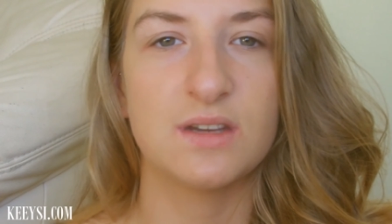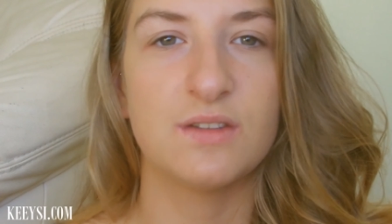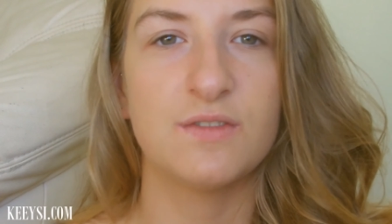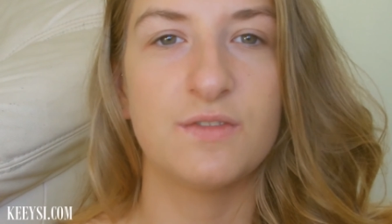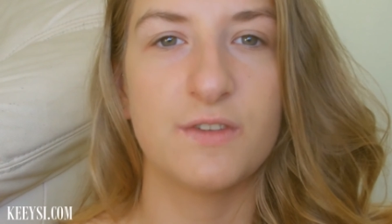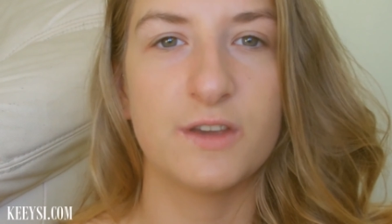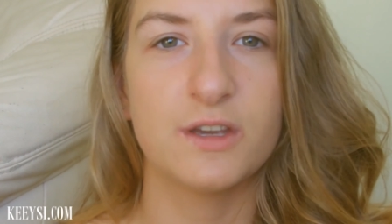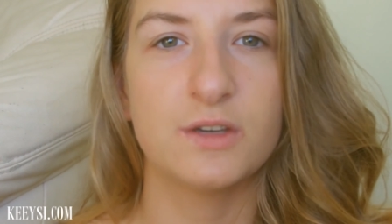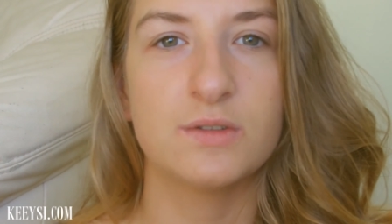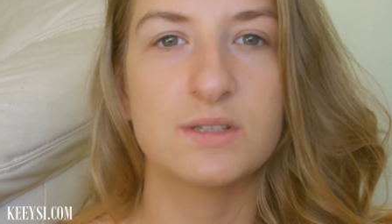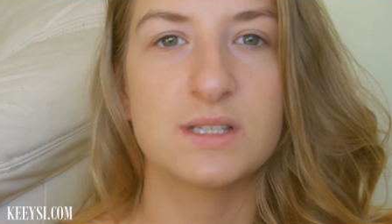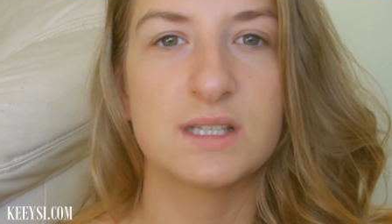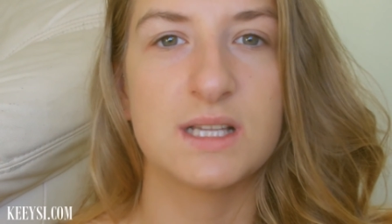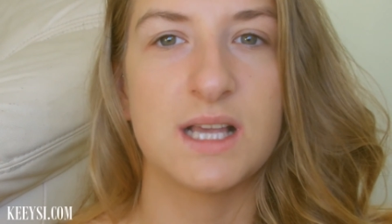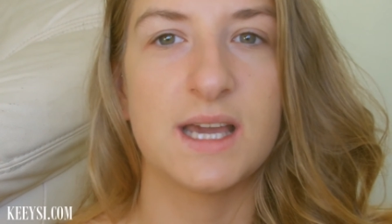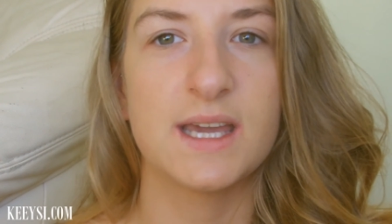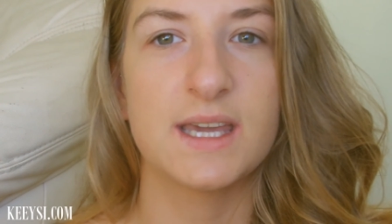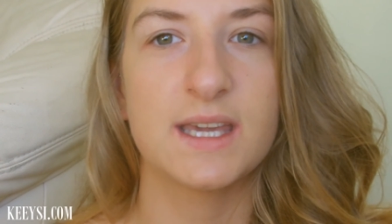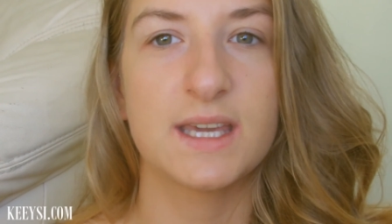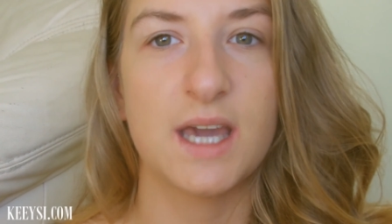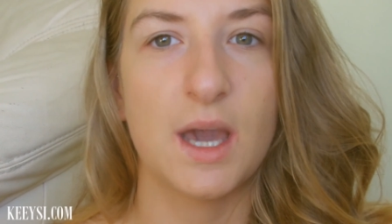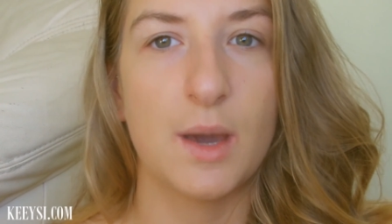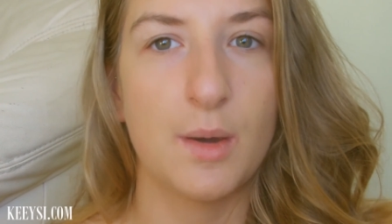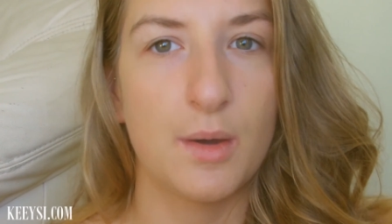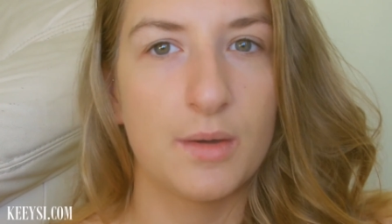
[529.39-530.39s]
It feels
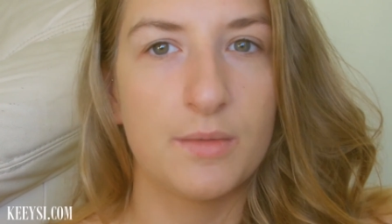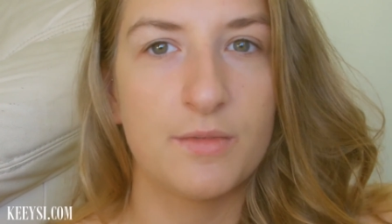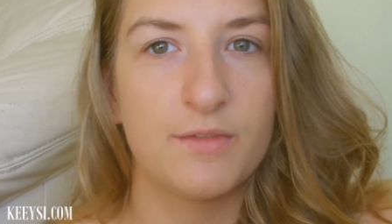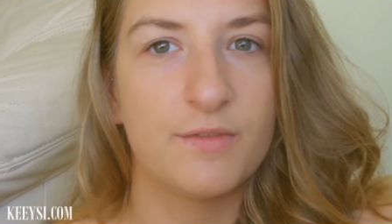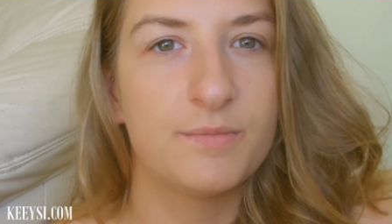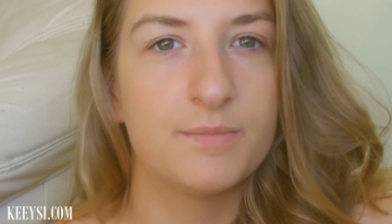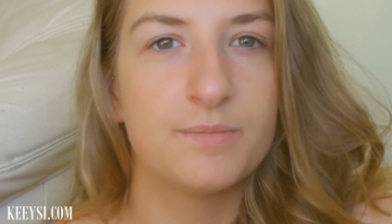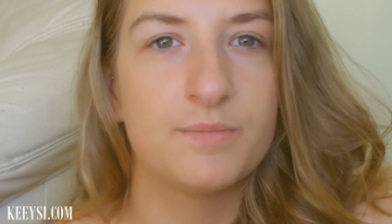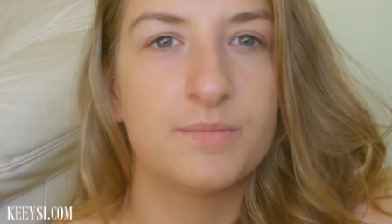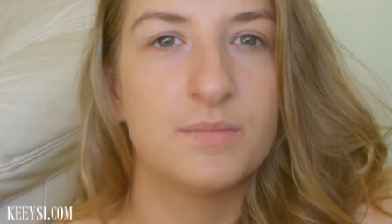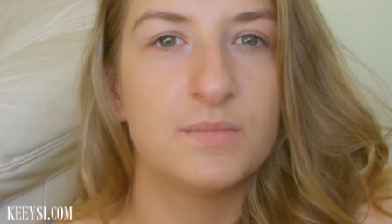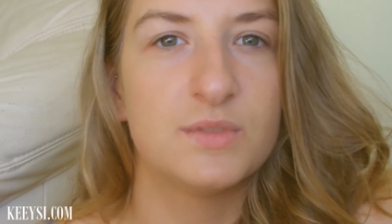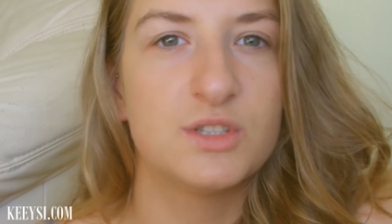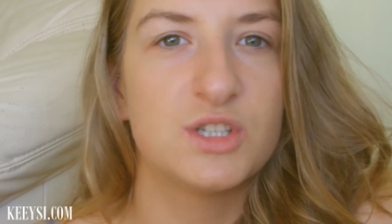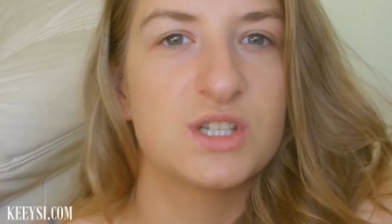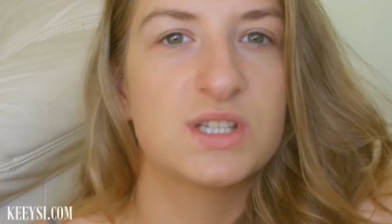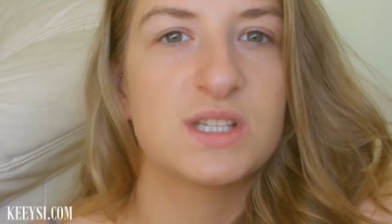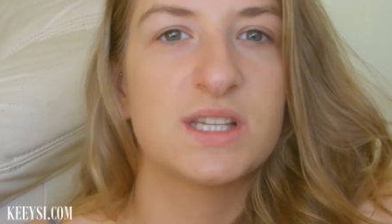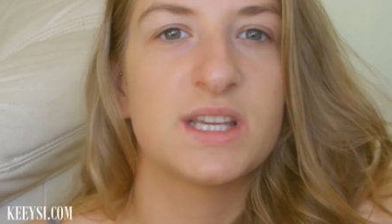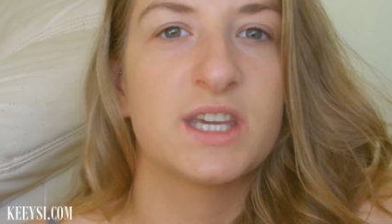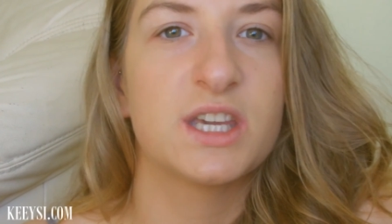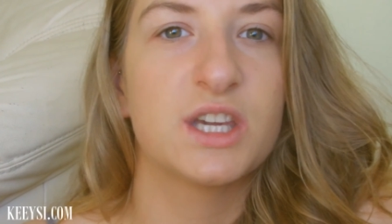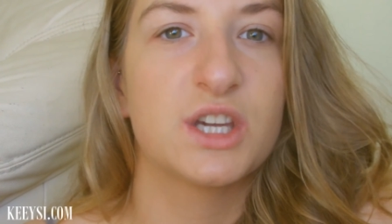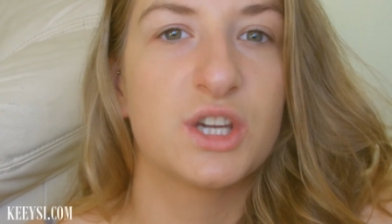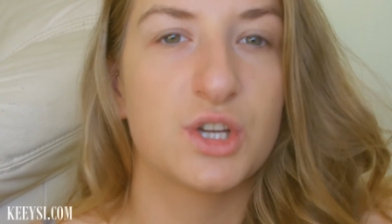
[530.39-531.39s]
like just
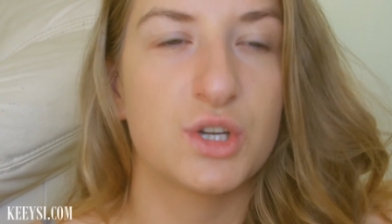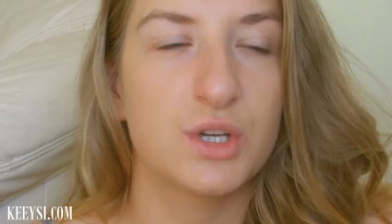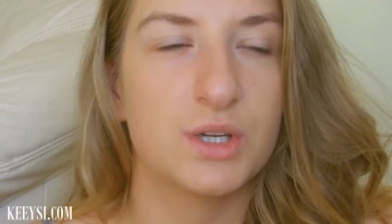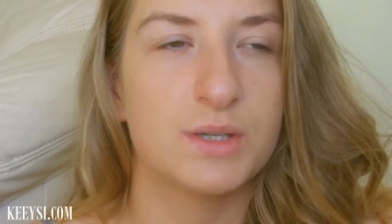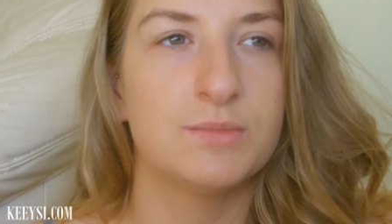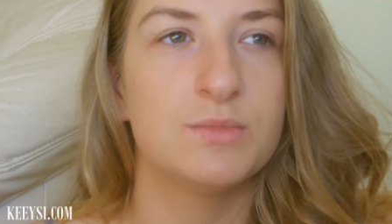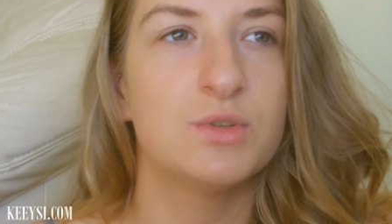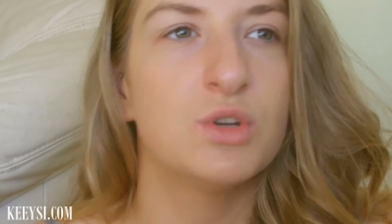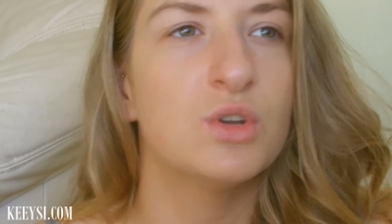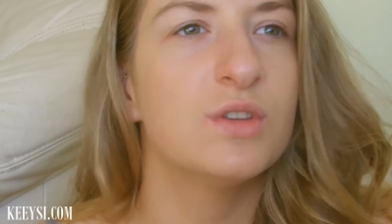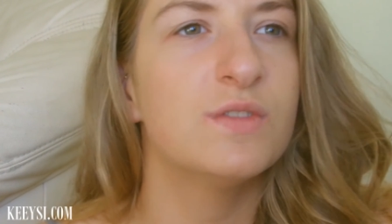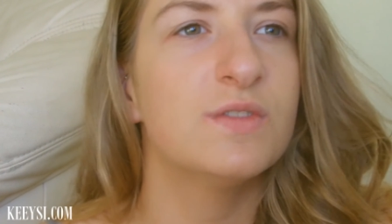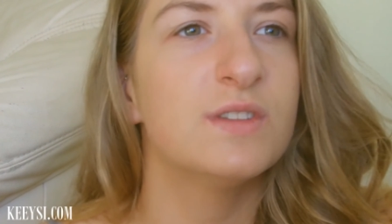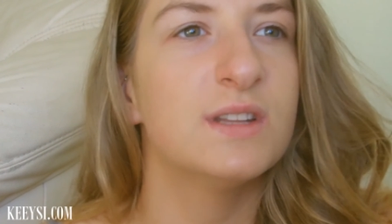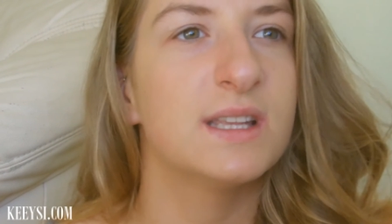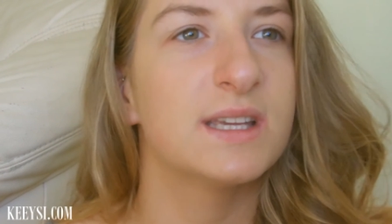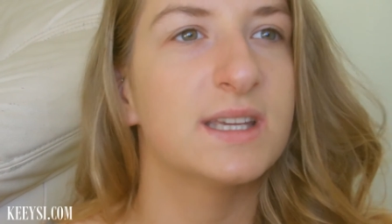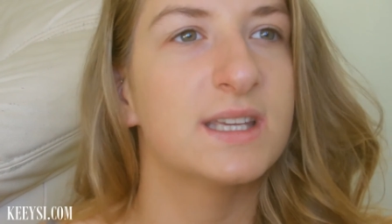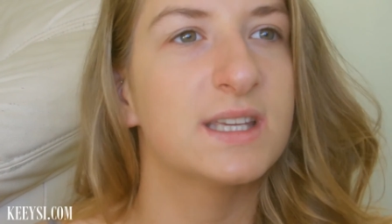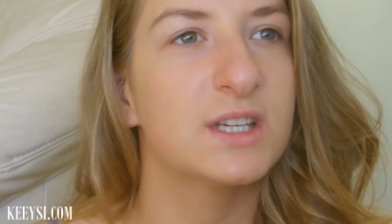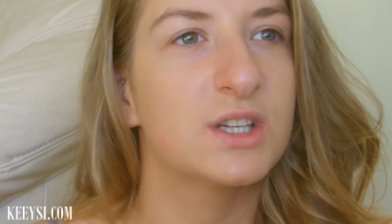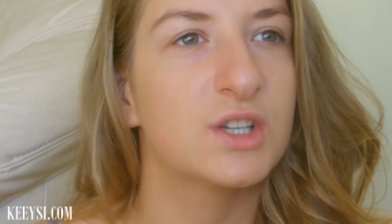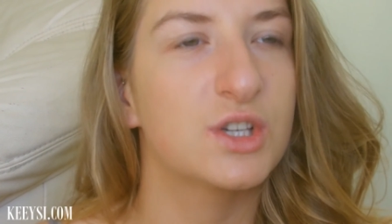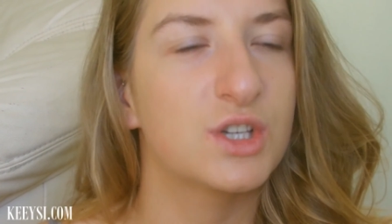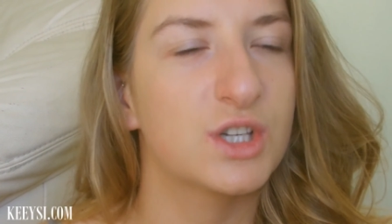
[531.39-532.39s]
like a cream, not even
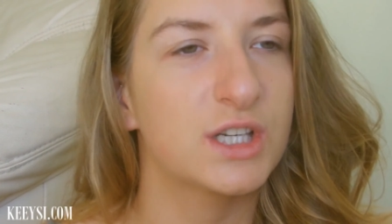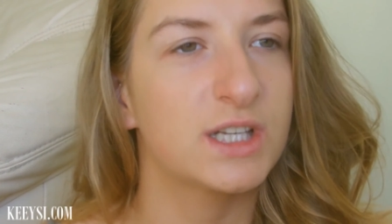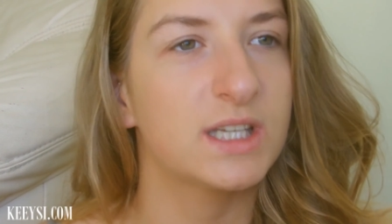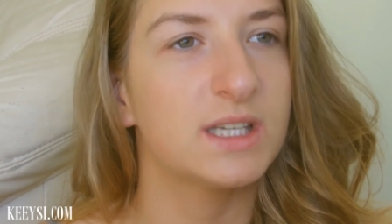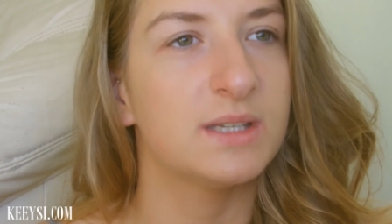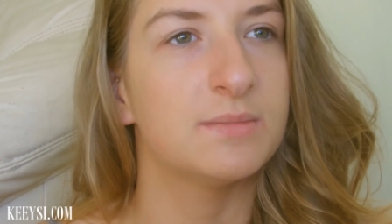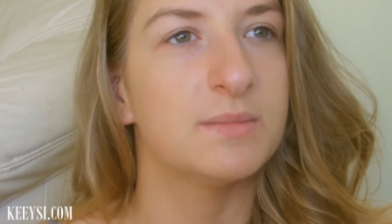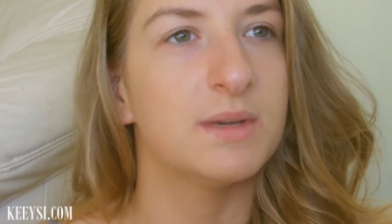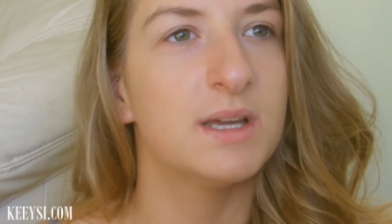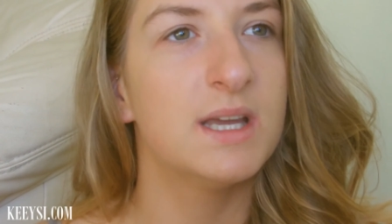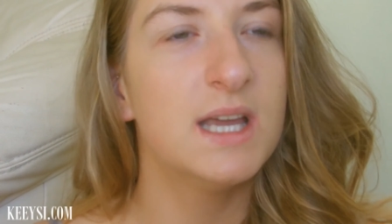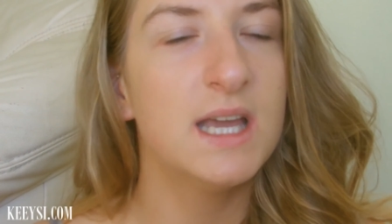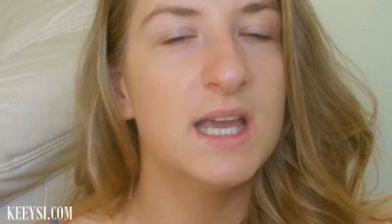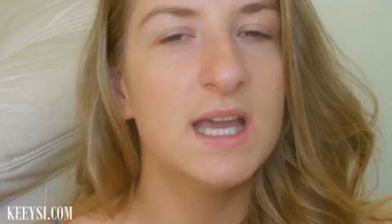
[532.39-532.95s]
like a cream.